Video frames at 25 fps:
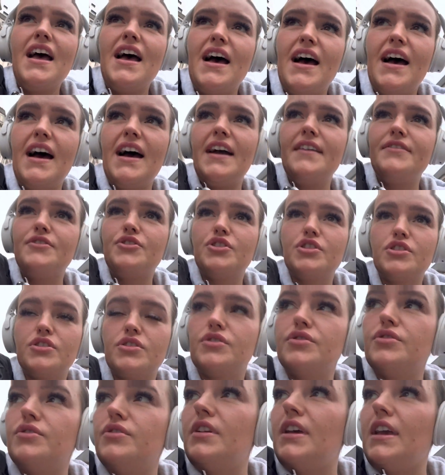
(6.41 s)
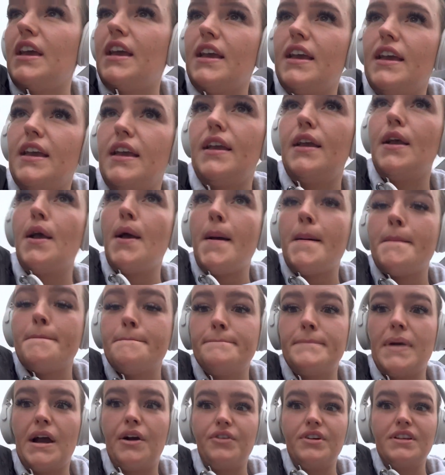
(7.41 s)
I've just done a
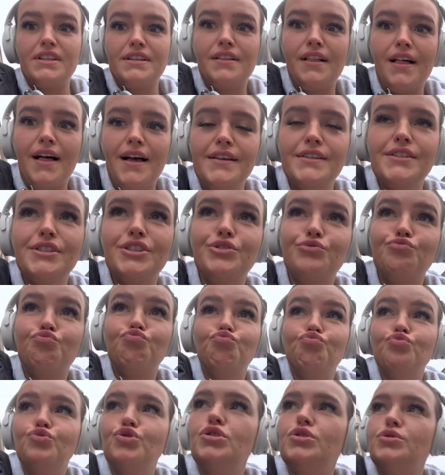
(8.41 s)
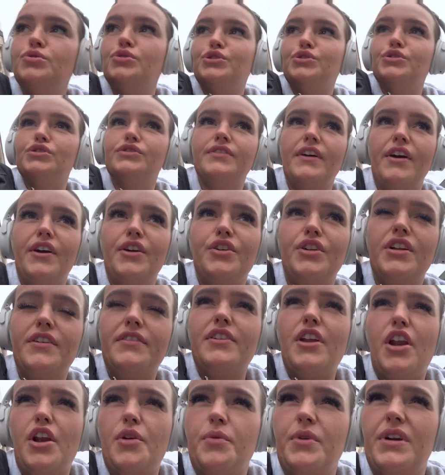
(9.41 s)
Barry's class, which is very good. If you
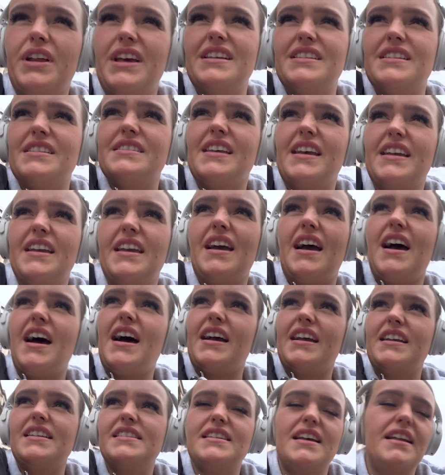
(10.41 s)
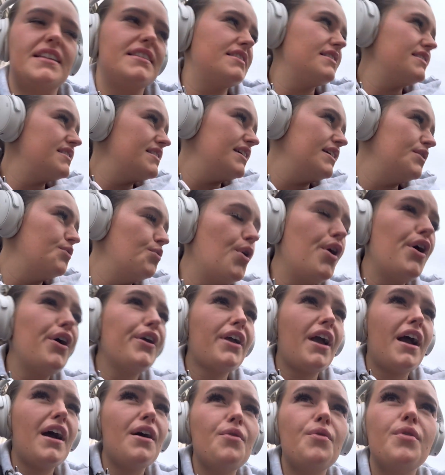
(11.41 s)
don't know what it is, it's like a high intensity
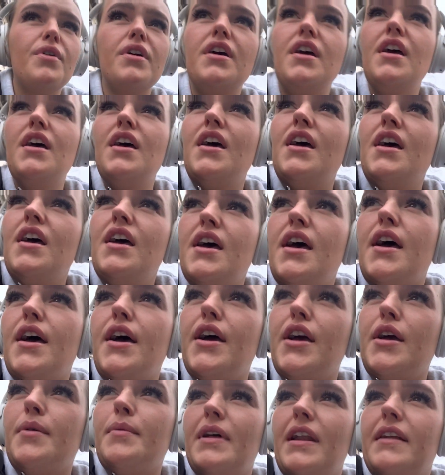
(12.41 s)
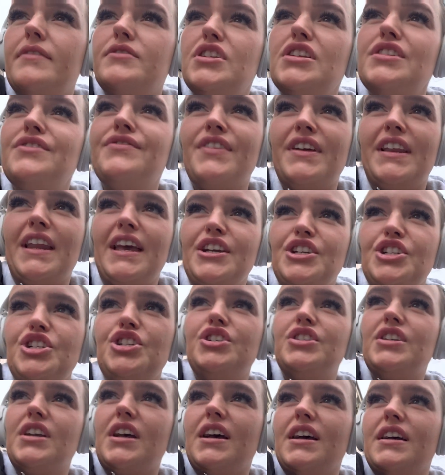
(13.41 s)
workout. And I've just
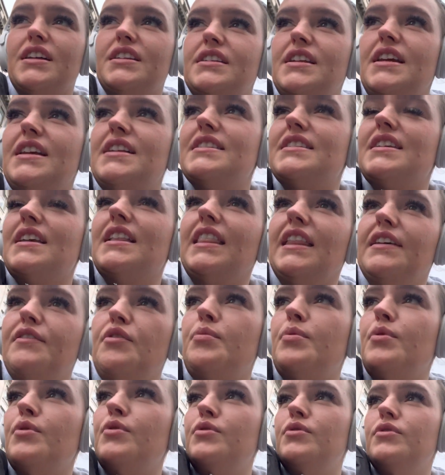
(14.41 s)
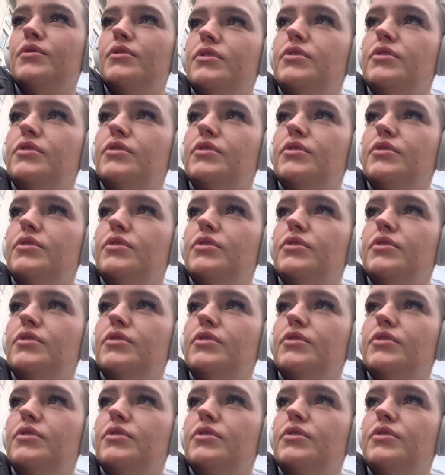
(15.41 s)
finished, and it's in Liverpool.